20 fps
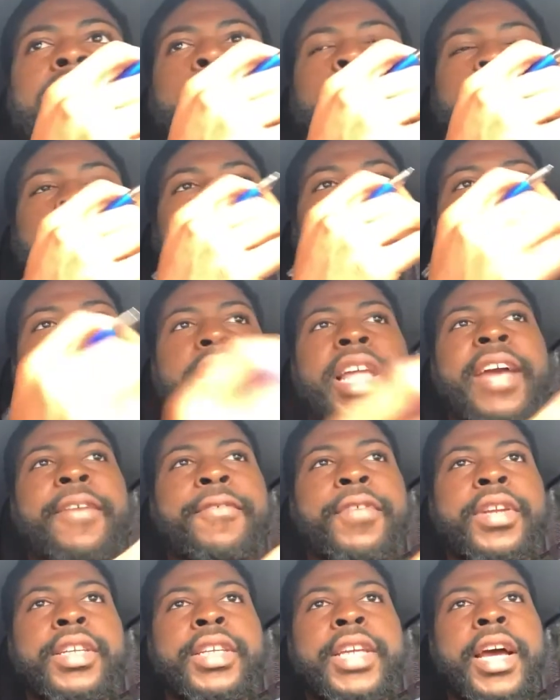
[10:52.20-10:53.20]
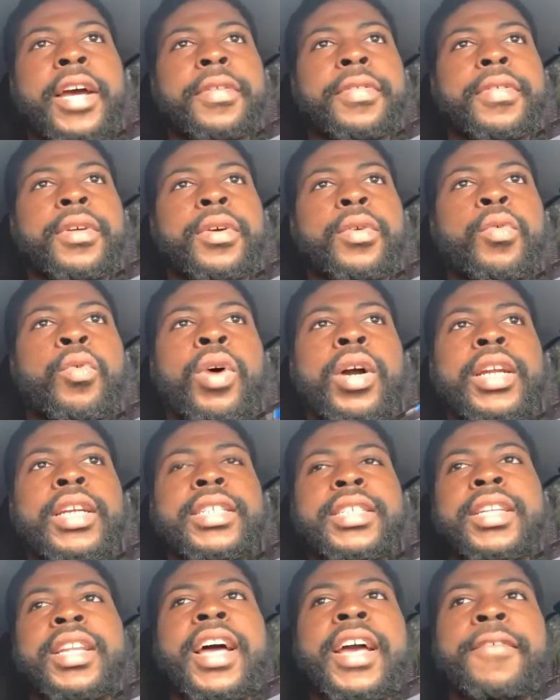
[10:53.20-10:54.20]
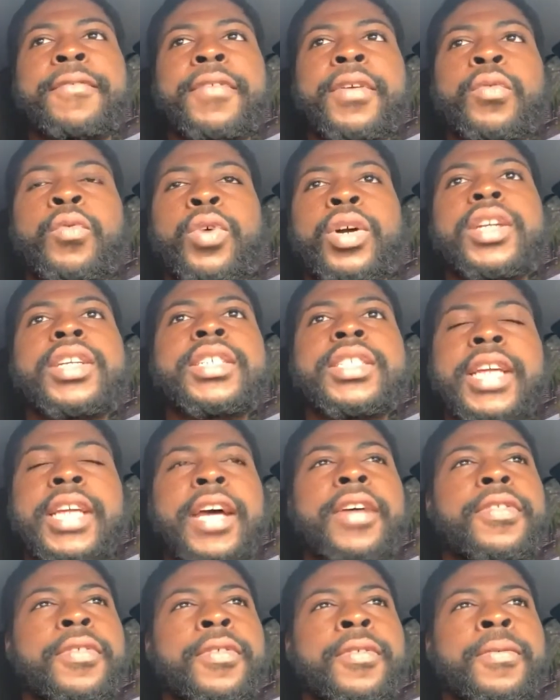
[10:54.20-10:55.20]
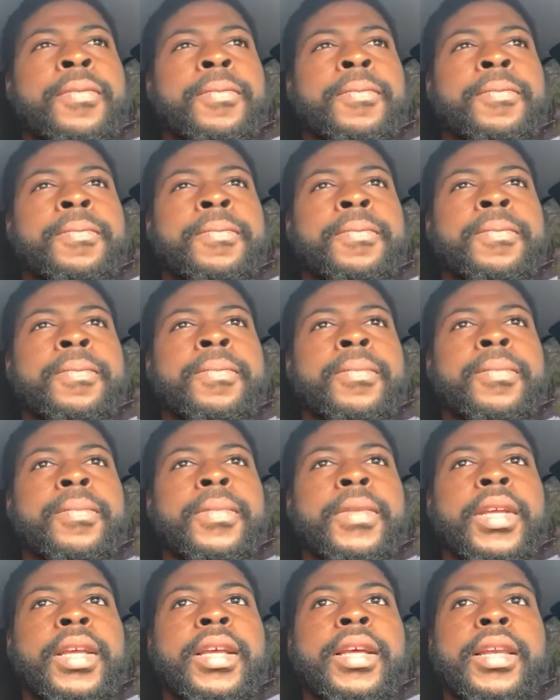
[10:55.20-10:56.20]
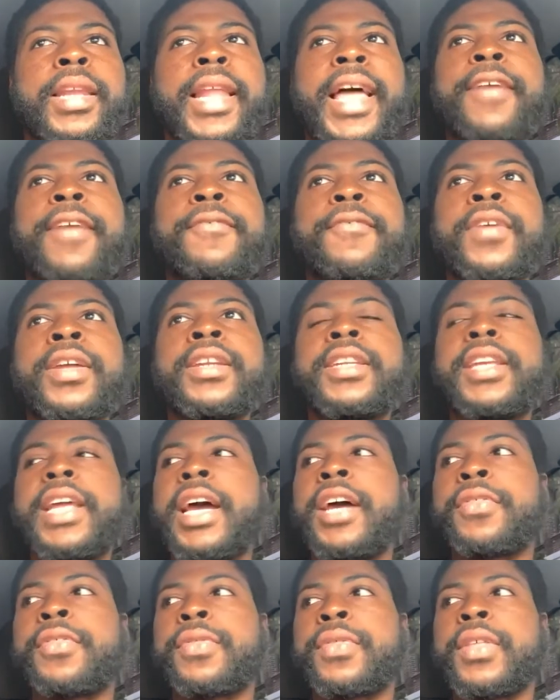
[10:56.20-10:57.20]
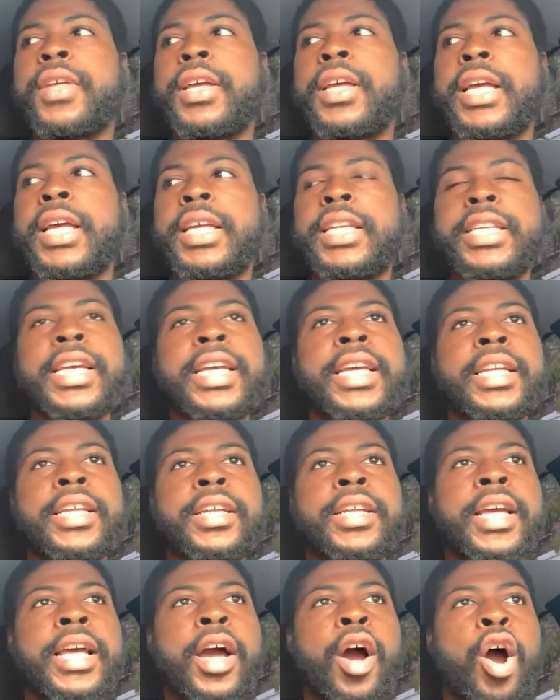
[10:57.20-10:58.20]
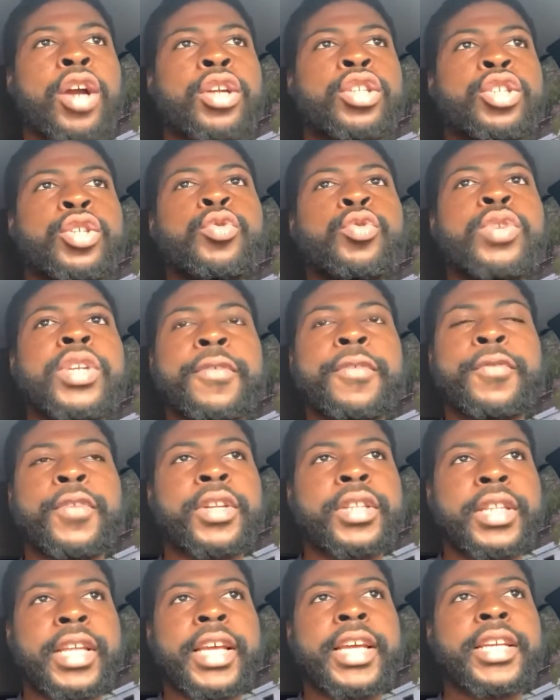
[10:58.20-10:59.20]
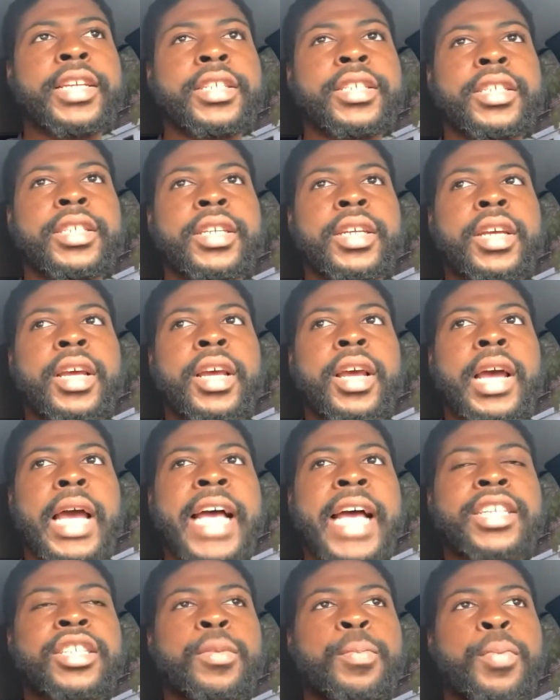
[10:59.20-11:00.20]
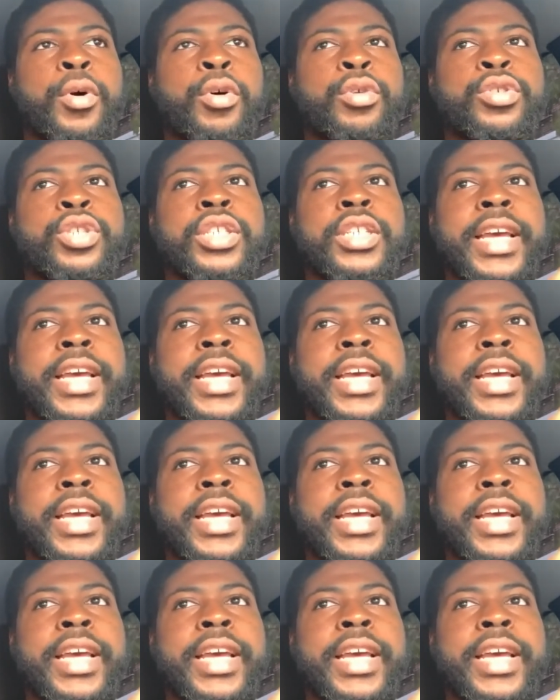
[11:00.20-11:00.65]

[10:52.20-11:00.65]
the words life and death. What is life and what is death? Life and death it, it are two different things as opposed to